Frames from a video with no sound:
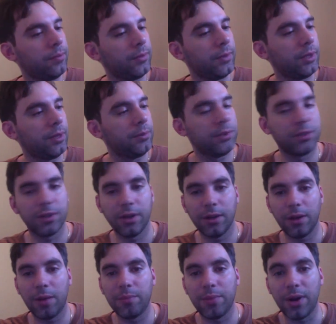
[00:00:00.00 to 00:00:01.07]
just gonna
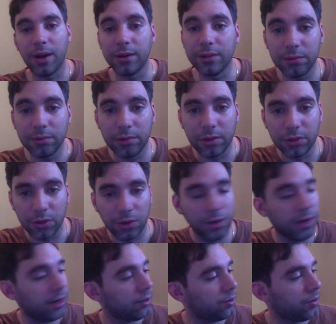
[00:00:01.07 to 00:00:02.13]
unbox it, just show you guys
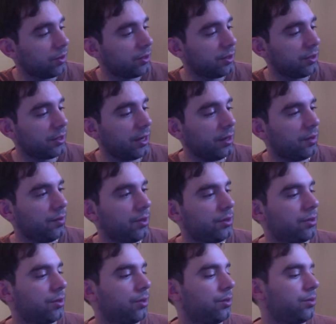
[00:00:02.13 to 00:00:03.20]
what's inside of it.
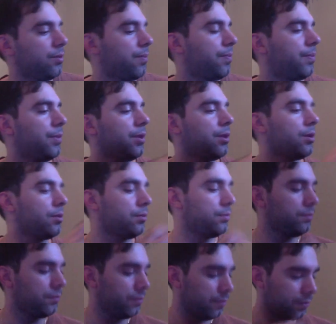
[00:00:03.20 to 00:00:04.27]
So
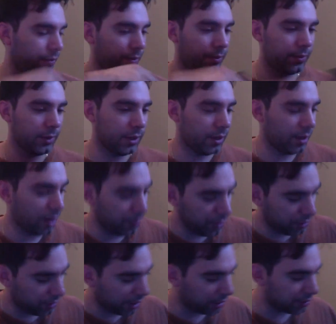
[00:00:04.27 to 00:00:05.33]
I already took
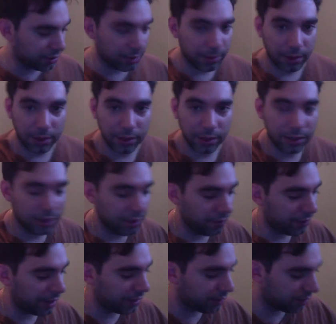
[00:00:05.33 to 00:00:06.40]
out some of the devices